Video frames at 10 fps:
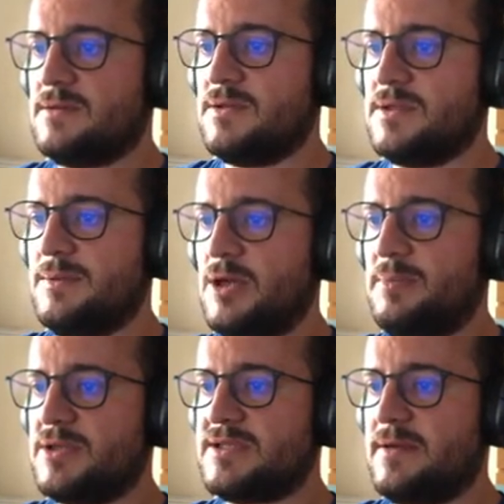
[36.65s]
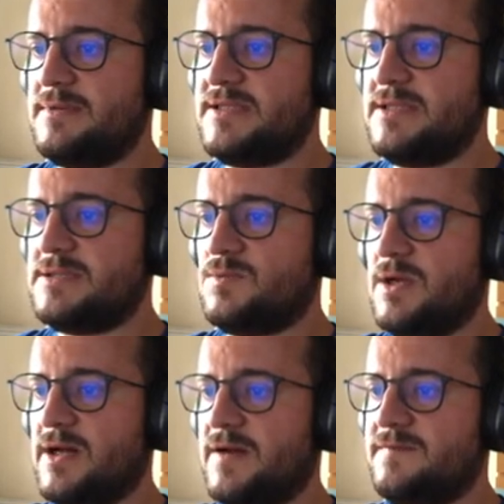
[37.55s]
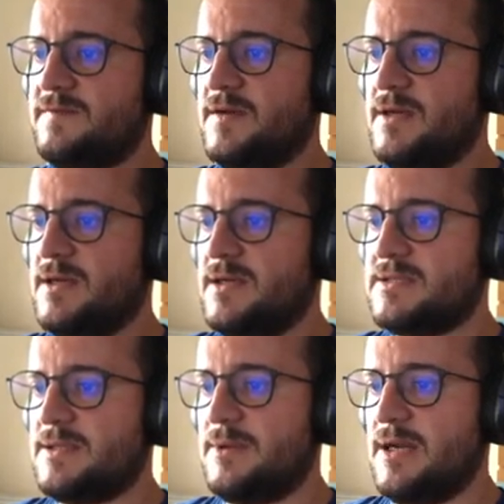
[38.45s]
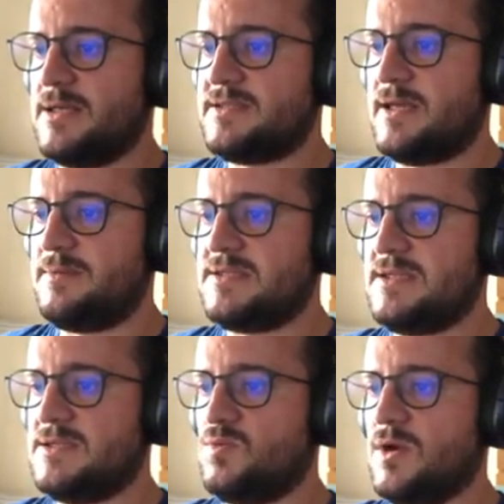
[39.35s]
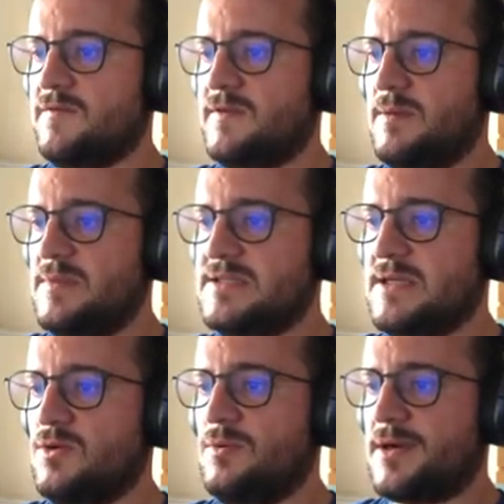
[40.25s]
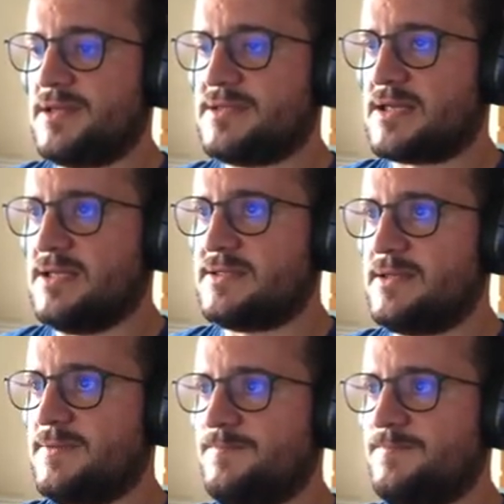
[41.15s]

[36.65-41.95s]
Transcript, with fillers: On developer services, we have several services. One of them is the Kubernetes cluster.